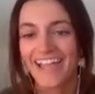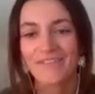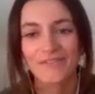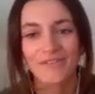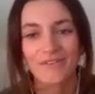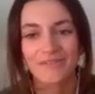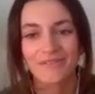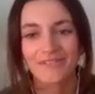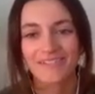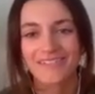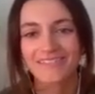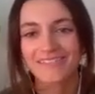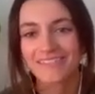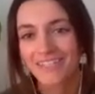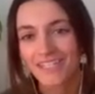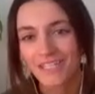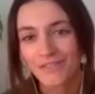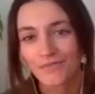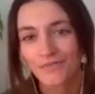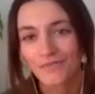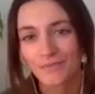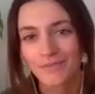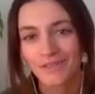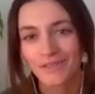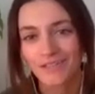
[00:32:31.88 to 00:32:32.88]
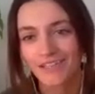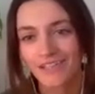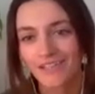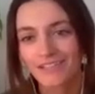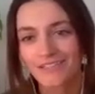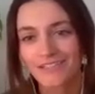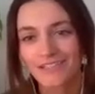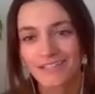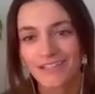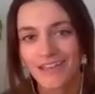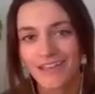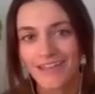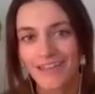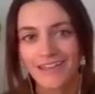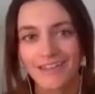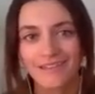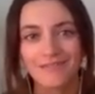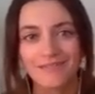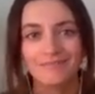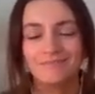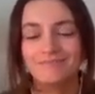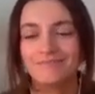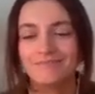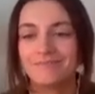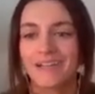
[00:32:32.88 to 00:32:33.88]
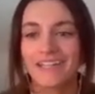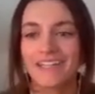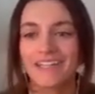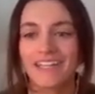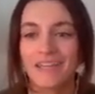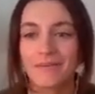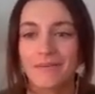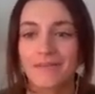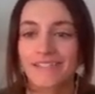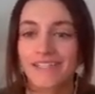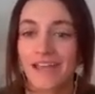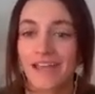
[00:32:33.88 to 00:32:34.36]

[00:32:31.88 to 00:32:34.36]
everyone. Thank you for being here today. My name is